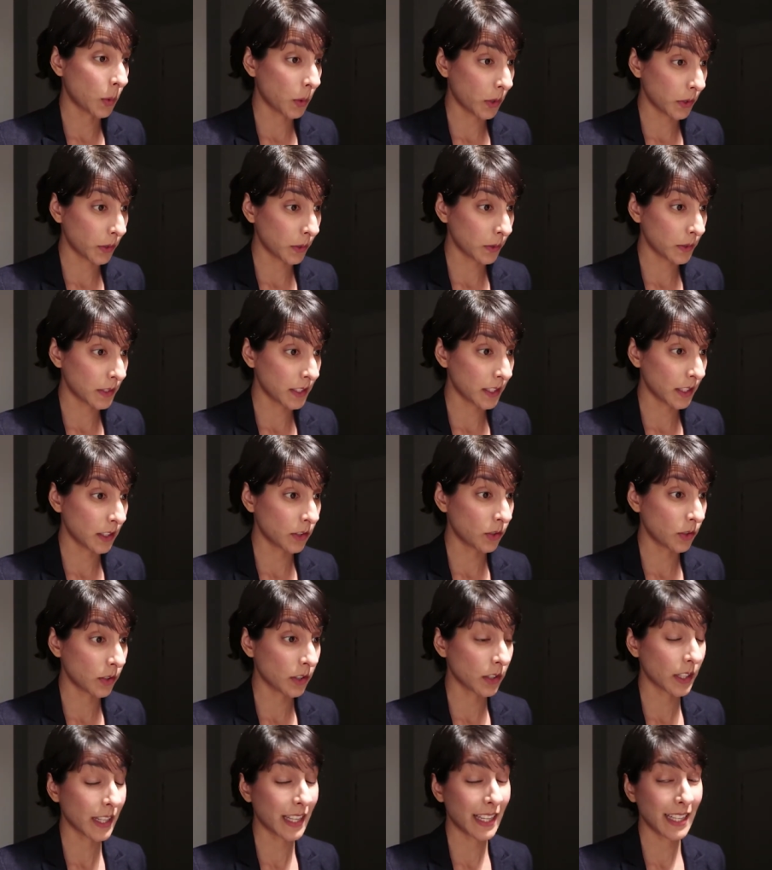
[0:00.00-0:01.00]
quotes, and you're
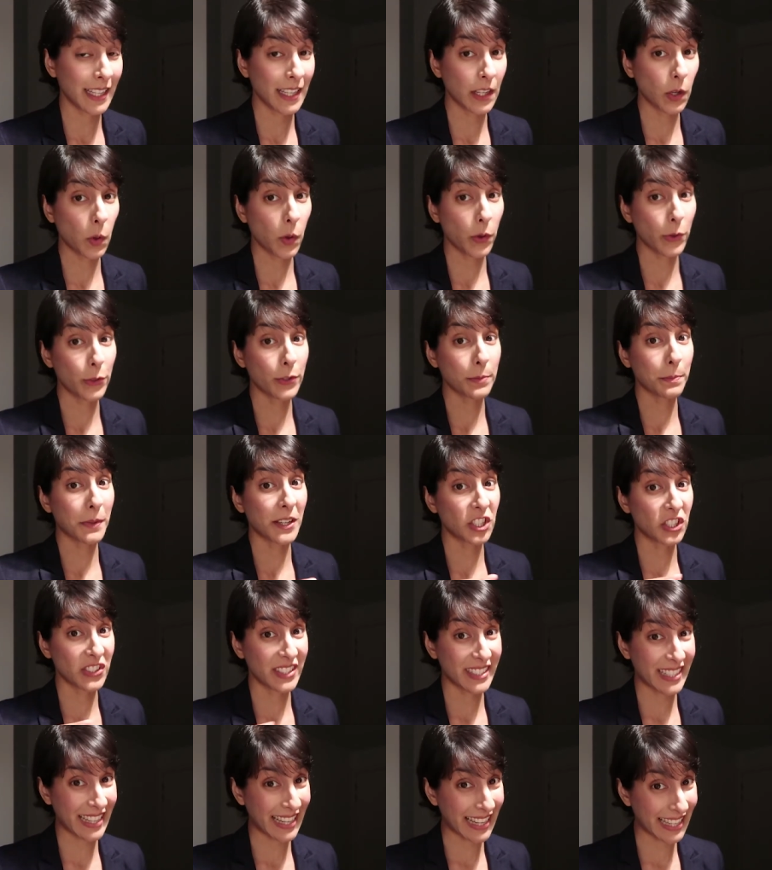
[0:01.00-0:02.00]
not getting quotes by
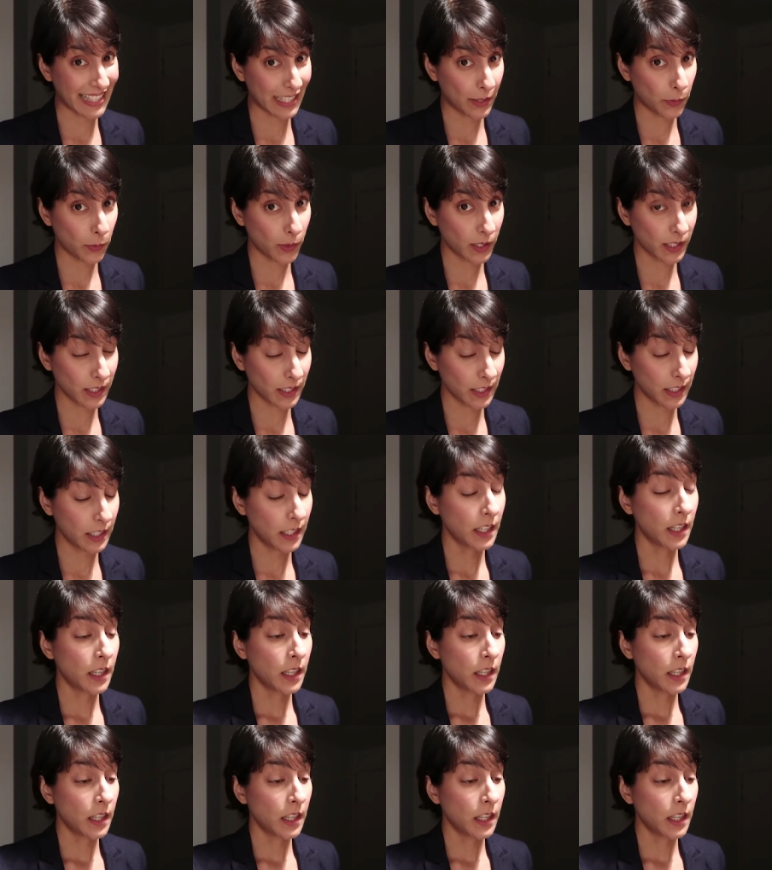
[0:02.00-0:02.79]
just anyone.